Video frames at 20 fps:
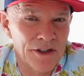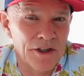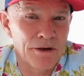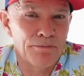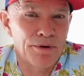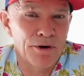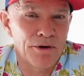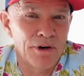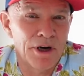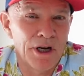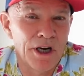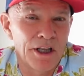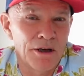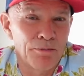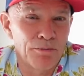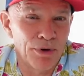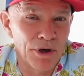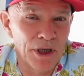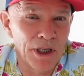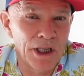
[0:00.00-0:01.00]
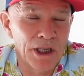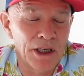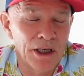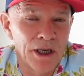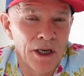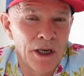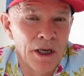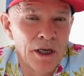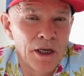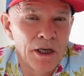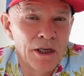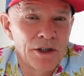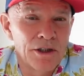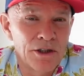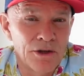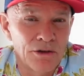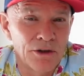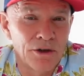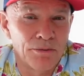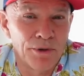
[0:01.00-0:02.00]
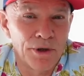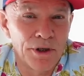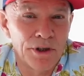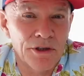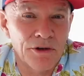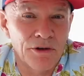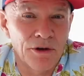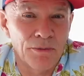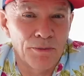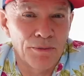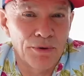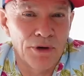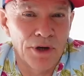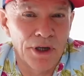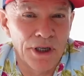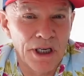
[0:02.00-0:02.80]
that Pirelli are bringing to the British Grand Prix.